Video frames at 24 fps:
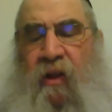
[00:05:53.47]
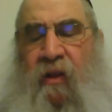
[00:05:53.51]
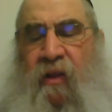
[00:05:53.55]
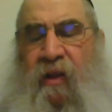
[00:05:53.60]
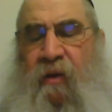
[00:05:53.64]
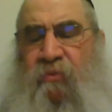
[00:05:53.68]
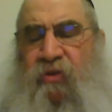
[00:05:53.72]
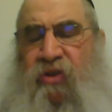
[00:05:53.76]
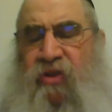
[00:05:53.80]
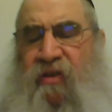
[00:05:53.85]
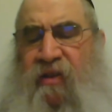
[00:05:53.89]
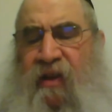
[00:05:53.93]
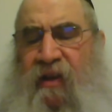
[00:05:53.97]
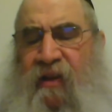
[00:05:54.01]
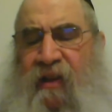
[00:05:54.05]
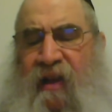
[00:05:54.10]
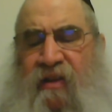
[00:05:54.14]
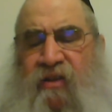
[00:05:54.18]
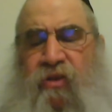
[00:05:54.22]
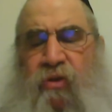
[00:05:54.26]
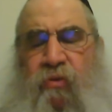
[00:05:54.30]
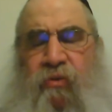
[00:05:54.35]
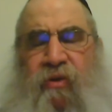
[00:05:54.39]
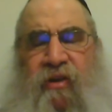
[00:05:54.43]
I'm just saying
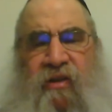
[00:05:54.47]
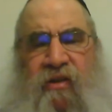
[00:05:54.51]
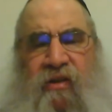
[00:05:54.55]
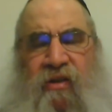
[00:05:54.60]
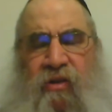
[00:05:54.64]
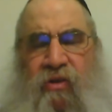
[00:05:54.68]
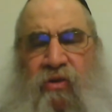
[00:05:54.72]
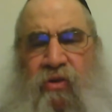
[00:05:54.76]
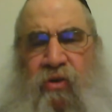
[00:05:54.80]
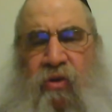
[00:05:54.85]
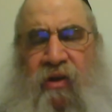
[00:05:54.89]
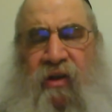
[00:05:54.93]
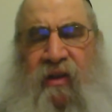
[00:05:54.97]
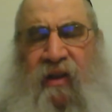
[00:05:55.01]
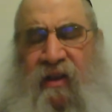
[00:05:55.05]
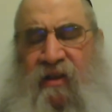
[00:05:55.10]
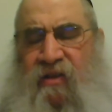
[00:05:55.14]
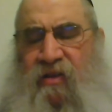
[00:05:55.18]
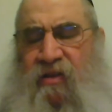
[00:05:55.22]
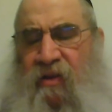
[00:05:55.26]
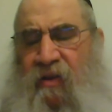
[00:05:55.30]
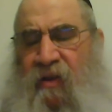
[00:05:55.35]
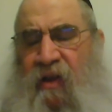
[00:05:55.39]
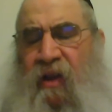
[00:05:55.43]
that's the reason l'chura
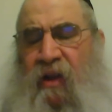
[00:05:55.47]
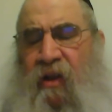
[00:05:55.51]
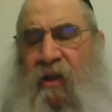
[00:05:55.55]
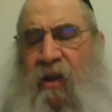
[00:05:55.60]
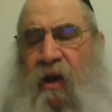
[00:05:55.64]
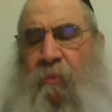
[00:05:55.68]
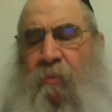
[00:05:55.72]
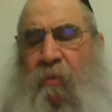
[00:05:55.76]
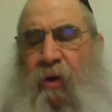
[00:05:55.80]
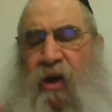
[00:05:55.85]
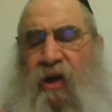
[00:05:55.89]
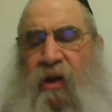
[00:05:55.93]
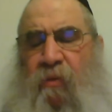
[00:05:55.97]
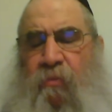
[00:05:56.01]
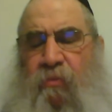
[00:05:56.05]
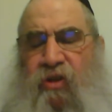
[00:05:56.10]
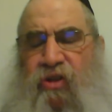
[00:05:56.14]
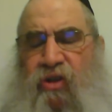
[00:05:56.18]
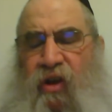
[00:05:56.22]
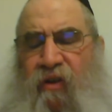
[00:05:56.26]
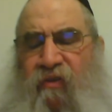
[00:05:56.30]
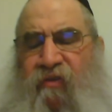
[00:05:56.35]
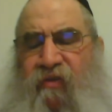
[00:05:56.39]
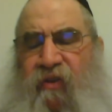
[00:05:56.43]
that's a mokim
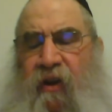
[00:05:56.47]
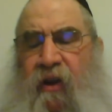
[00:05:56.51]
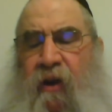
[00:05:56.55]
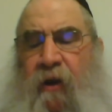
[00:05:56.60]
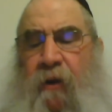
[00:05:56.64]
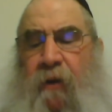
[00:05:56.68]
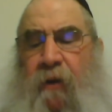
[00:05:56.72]
l'sofik.